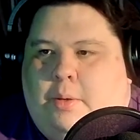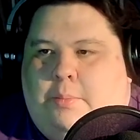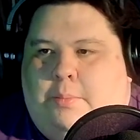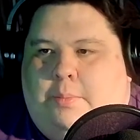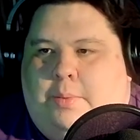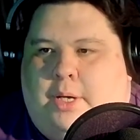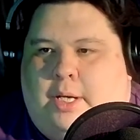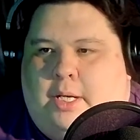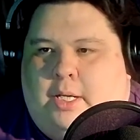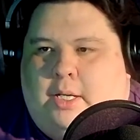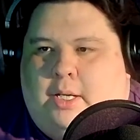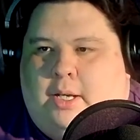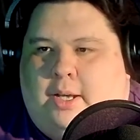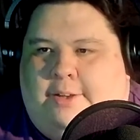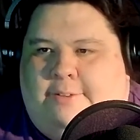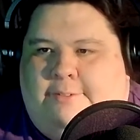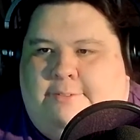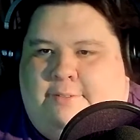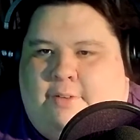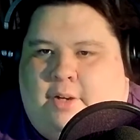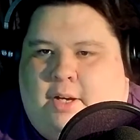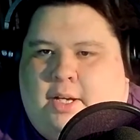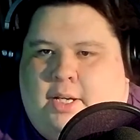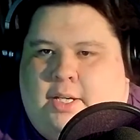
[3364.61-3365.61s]
But I
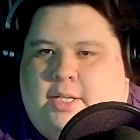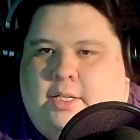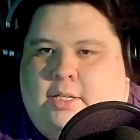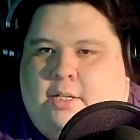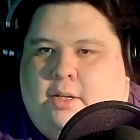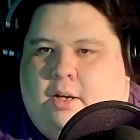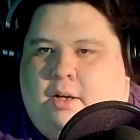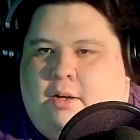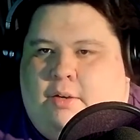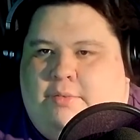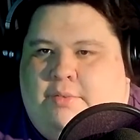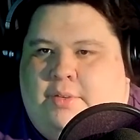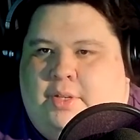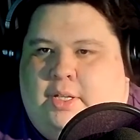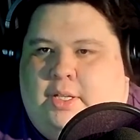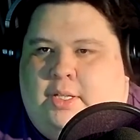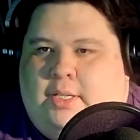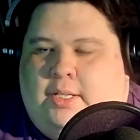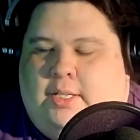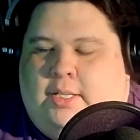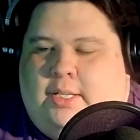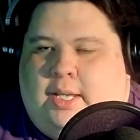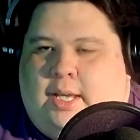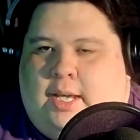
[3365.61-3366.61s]
find
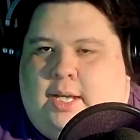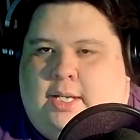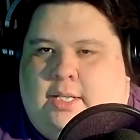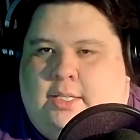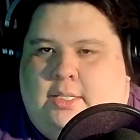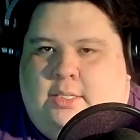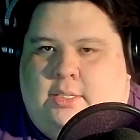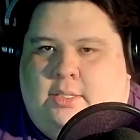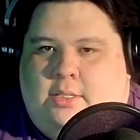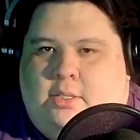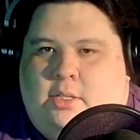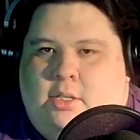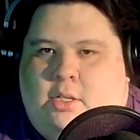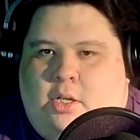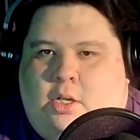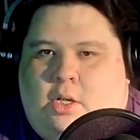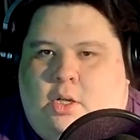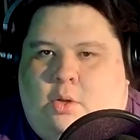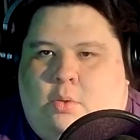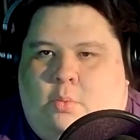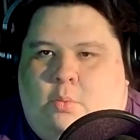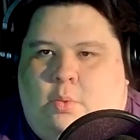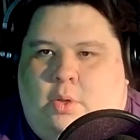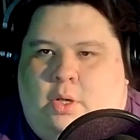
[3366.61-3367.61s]
often that
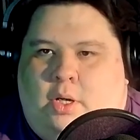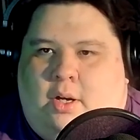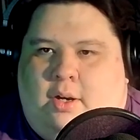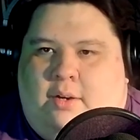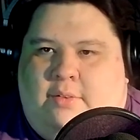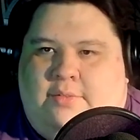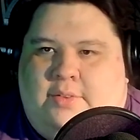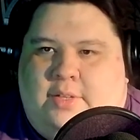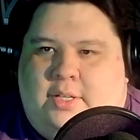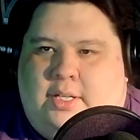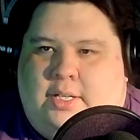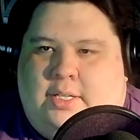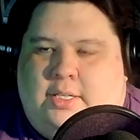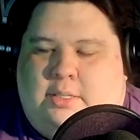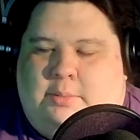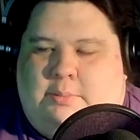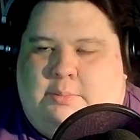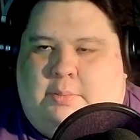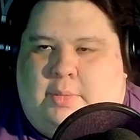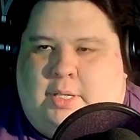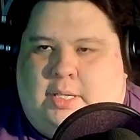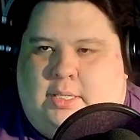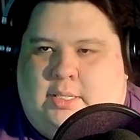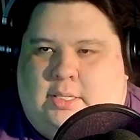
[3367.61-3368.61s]
what often is
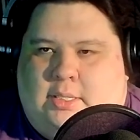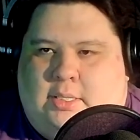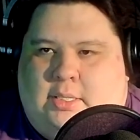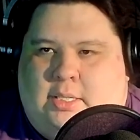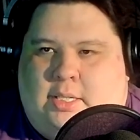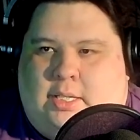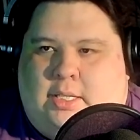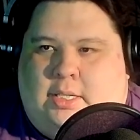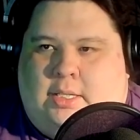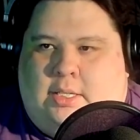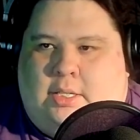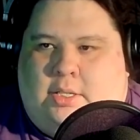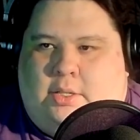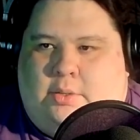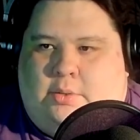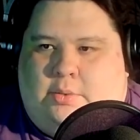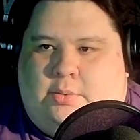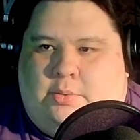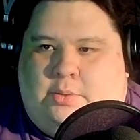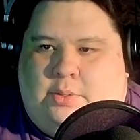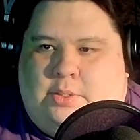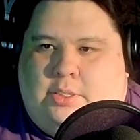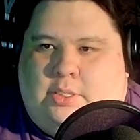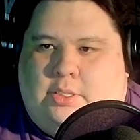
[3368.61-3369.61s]
missed in
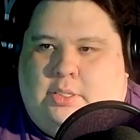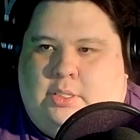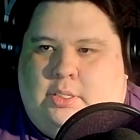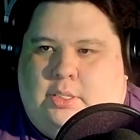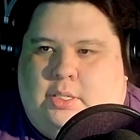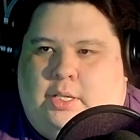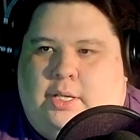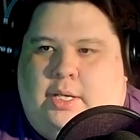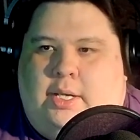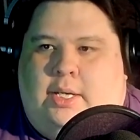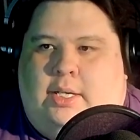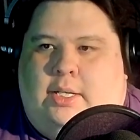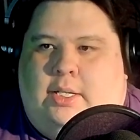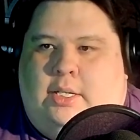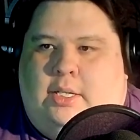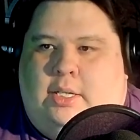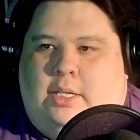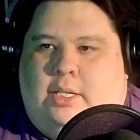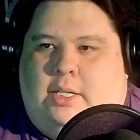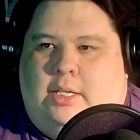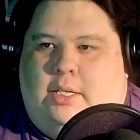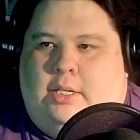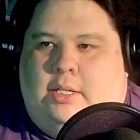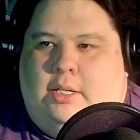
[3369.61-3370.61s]
those In
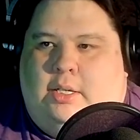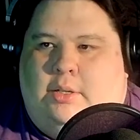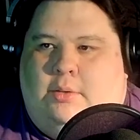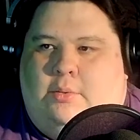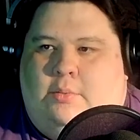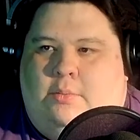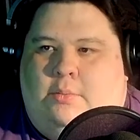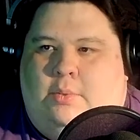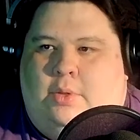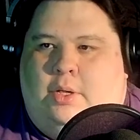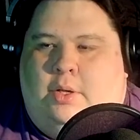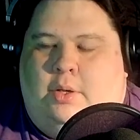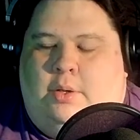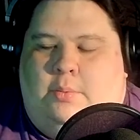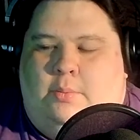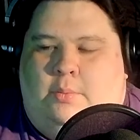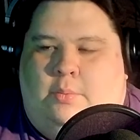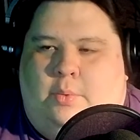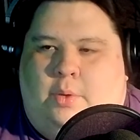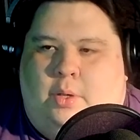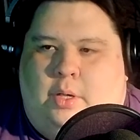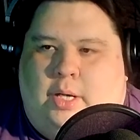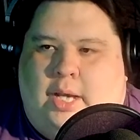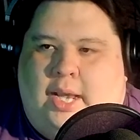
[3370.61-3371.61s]
in what uh,
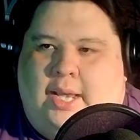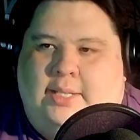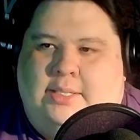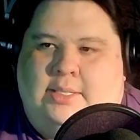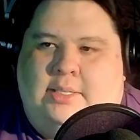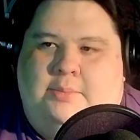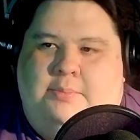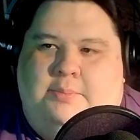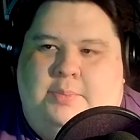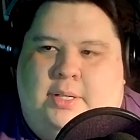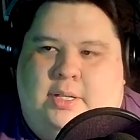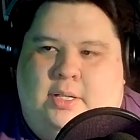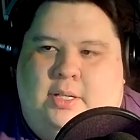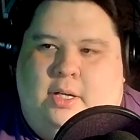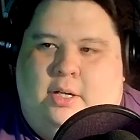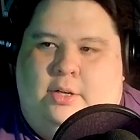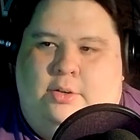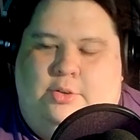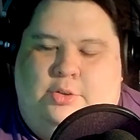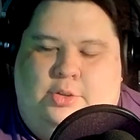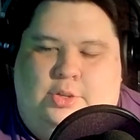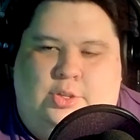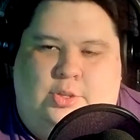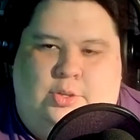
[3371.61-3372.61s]
what hasn't been
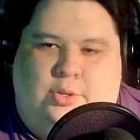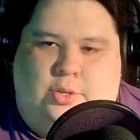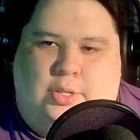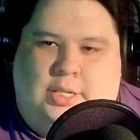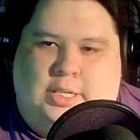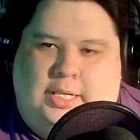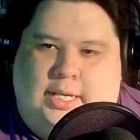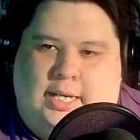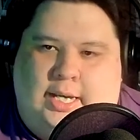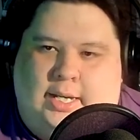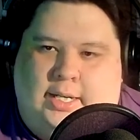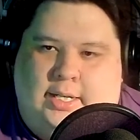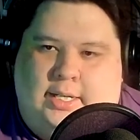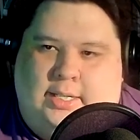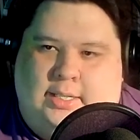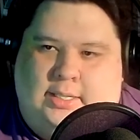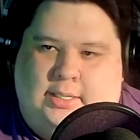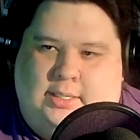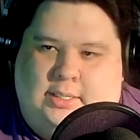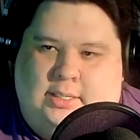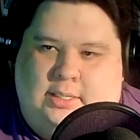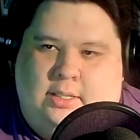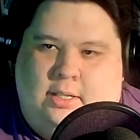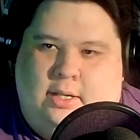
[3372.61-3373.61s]
understood yet
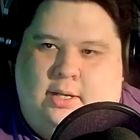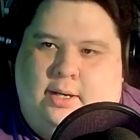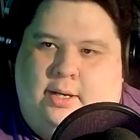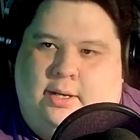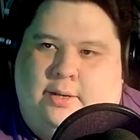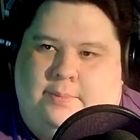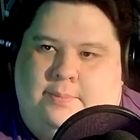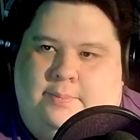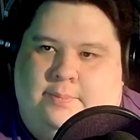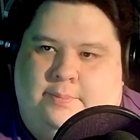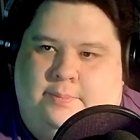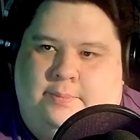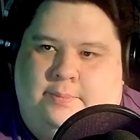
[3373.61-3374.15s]
is um,